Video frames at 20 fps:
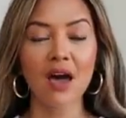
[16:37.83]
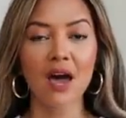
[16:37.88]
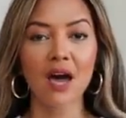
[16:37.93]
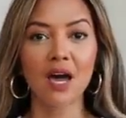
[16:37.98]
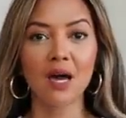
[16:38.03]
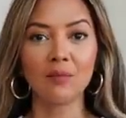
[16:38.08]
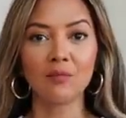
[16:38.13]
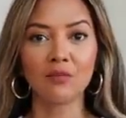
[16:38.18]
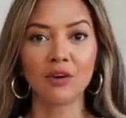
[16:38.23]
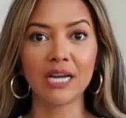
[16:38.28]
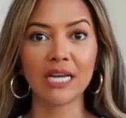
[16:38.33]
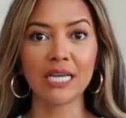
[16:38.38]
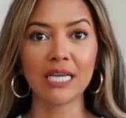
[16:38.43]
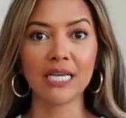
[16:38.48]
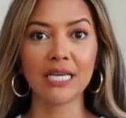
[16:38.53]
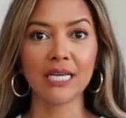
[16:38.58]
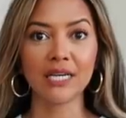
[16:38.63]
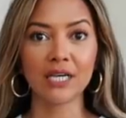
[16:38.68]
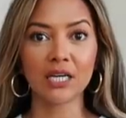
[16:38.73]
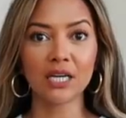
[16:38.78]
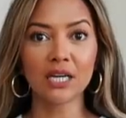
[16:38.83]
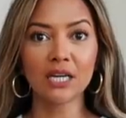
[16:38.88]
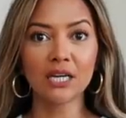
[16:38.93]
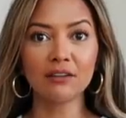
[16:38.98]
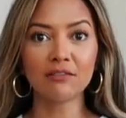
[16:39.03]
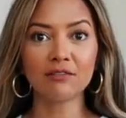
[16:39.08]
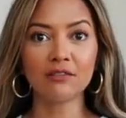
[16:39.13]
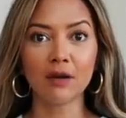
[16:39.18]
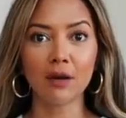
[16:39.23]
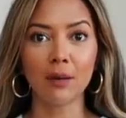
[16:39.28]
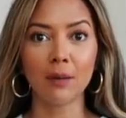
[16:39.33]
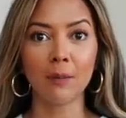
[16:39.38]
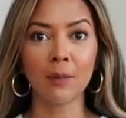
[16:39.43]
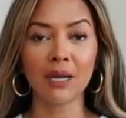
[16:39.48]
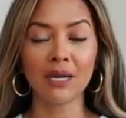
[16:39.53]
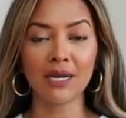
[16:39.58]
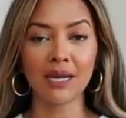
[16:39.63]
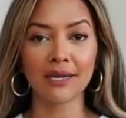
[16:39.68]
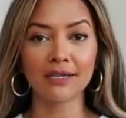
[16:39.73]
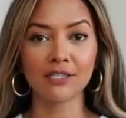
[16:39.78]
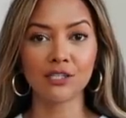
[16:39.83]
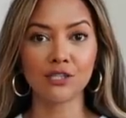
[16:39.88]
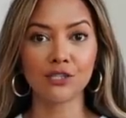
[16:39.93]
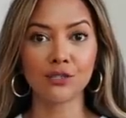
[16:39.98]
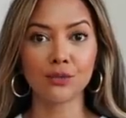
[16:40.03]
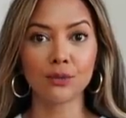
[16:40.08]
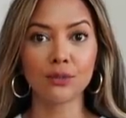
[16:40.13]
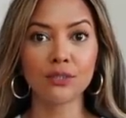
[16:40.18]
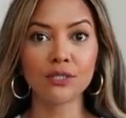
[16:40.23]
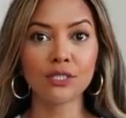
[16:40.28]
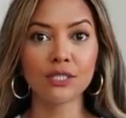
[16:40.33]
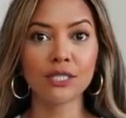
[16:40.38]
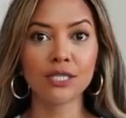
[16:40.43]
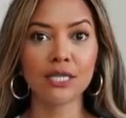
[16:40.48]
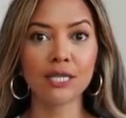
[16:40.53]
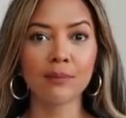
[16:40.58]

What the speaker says: right here from neck to shoulder.